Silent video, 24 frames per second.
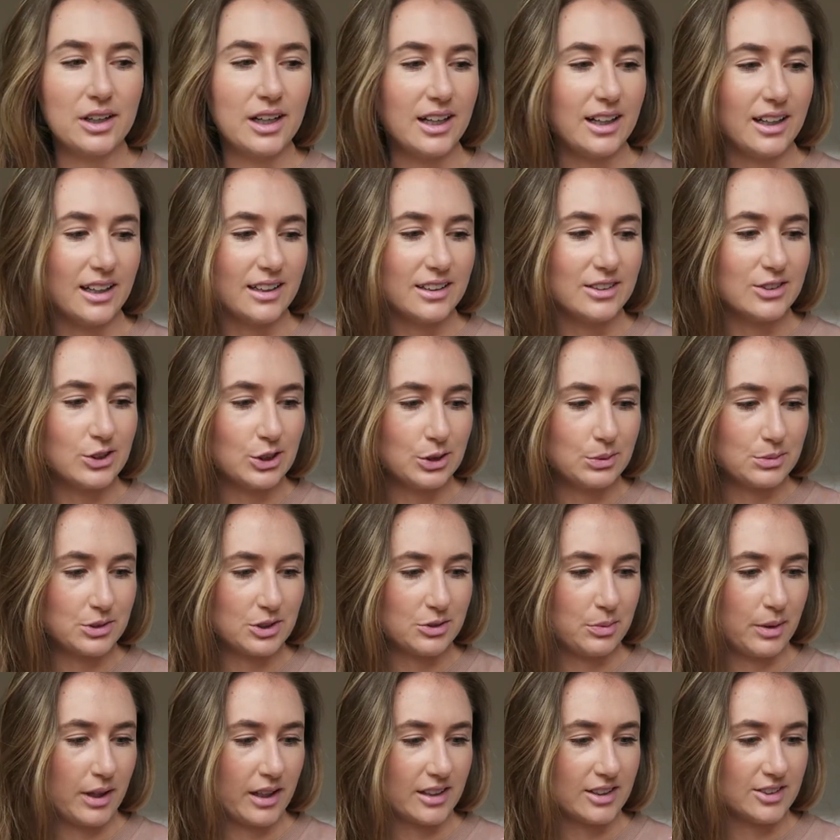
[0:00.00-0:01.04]
really, in terms
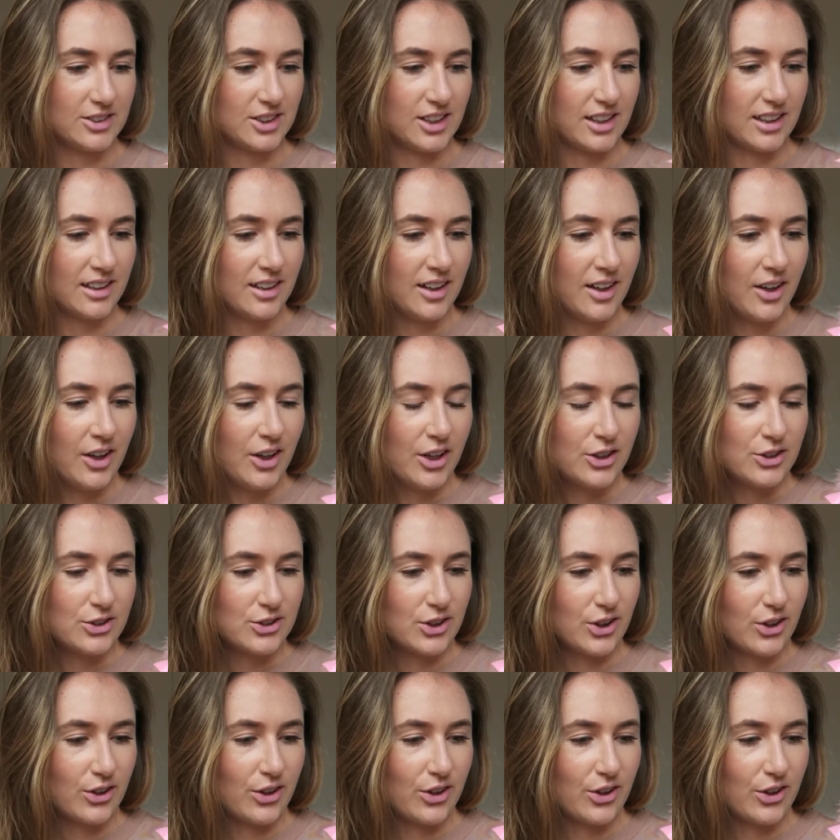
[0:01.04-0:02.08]
of packaging.
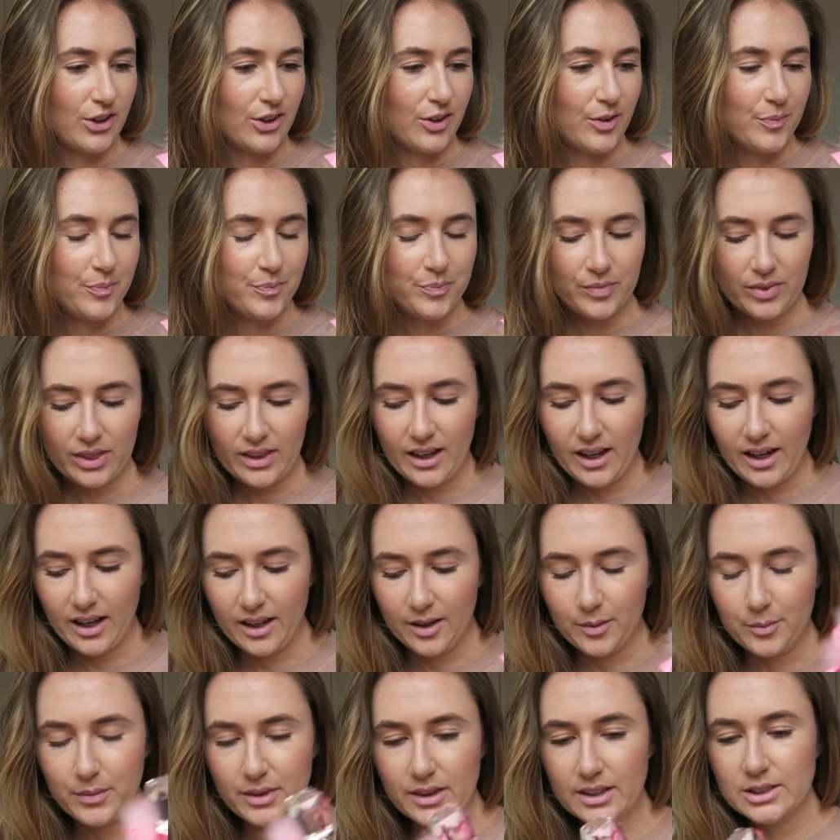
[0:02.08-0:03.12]
So
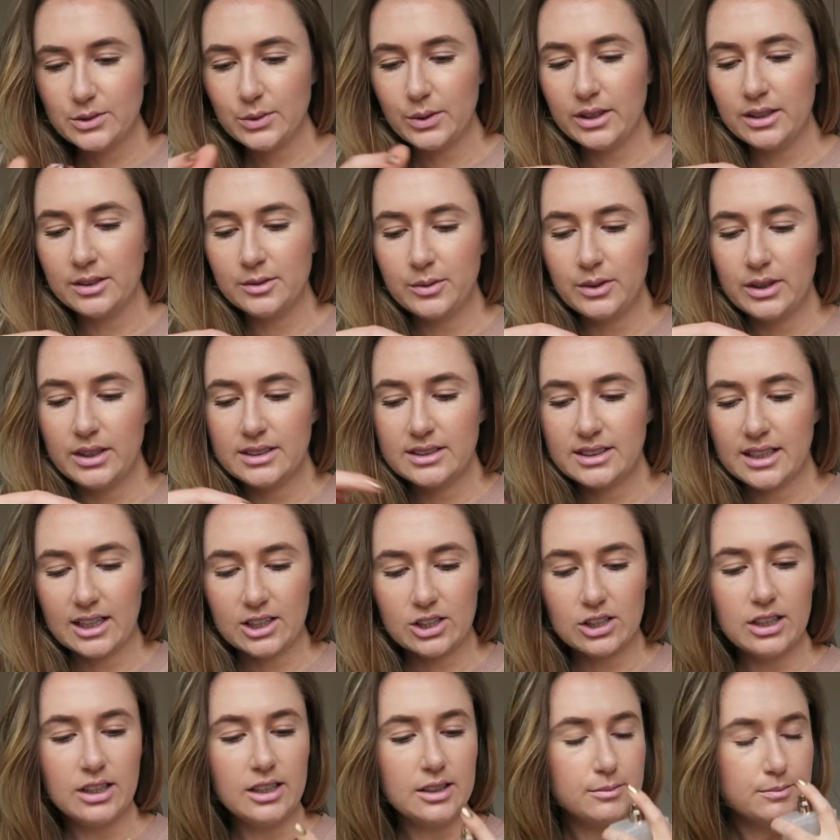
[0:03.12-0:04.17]
this one is
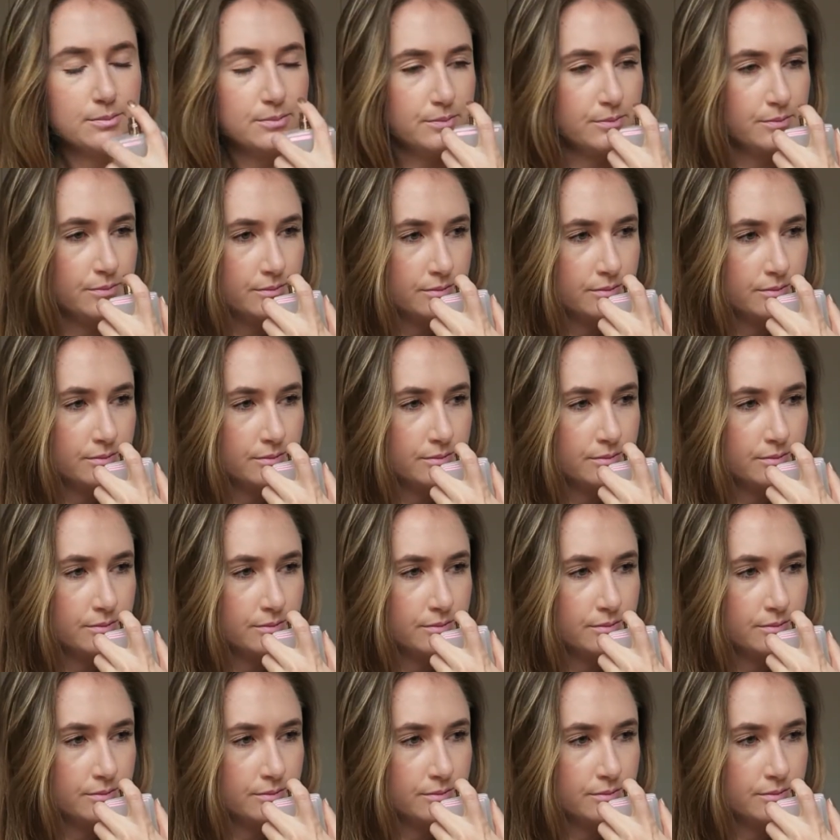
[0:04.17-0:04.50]
actually